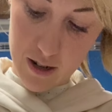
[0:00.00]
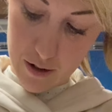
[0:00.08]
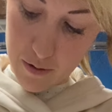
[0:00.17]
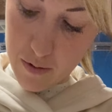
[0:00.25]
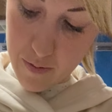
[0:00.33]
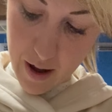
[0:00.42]
do
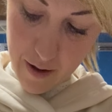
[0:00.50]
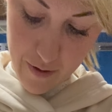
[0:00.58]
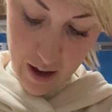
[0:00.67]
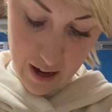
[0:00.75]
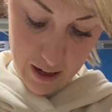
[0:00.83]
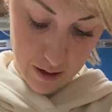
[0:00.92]
it with my
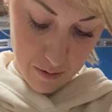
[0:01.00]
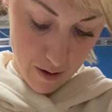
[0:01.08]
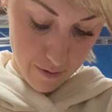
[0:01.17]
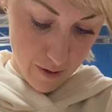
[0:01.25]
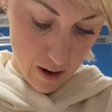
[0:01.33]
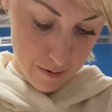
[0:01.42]
finger, so
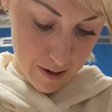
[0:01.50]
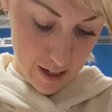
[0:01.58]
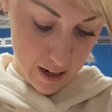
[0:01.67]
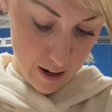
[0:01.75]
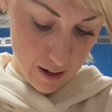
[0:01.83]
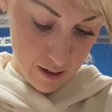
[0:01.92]
I'll follow it
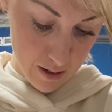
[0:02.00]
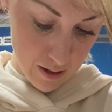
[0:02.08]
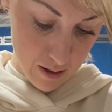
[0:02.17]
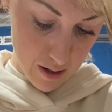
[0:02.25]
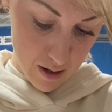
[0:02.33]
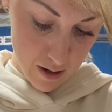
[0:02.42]

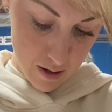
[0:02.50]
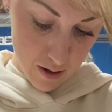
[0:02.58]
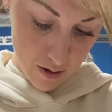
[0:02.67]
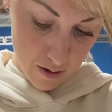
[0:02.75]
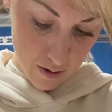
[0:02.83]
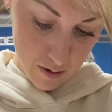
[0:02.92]
along.
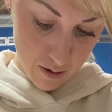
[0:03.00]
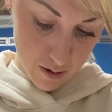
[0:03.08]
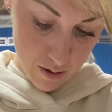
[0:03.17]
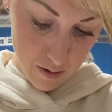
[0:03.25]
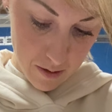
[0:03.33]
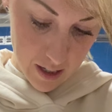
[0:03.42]

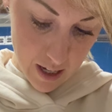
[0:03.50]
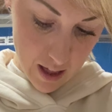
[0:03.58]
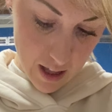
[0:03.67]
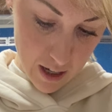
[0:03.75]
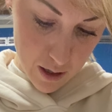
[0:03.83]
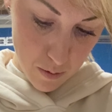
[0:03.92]
Oh, is it
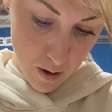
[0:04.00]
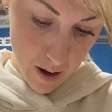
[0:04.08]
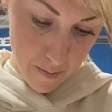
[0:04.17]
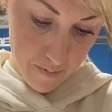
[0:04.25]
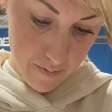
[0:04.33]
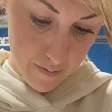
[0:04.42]
this
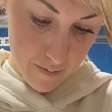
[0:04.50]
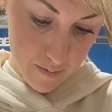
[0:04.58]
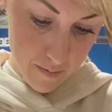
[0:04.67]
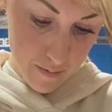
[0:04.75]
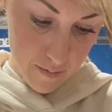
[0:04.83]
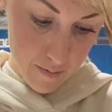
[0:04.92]
one?
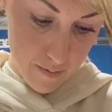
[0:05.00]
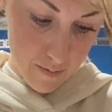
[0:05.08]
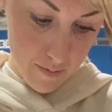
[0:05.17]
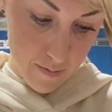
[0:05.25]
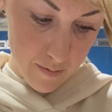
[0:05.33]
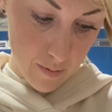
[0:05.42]

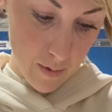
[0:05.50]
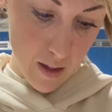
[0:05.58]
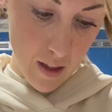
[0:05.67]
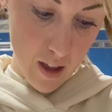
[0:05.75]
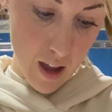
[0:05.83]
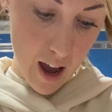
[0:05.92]

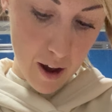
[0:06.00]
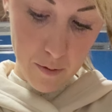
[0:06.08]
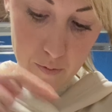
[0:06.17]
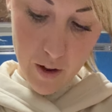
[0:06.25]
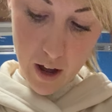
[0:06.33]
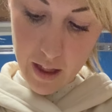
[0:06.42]
No,
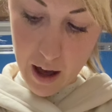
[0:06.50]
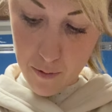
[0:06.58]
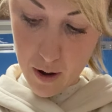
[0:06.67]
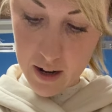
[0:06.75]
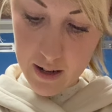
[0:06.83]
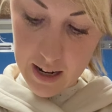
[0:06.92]
not that
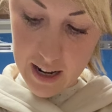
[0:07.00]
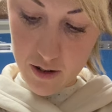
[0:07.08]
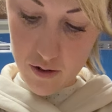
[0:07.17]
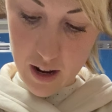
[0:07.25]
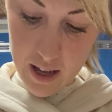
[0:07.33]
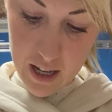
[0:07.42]
one. Let's
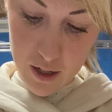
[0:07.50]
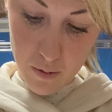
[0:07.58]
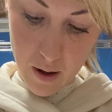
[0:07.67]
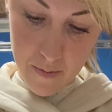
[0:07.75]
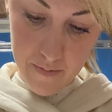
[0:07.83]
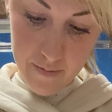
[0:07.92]
try this
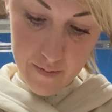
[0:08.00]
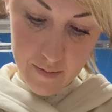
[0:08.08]
one.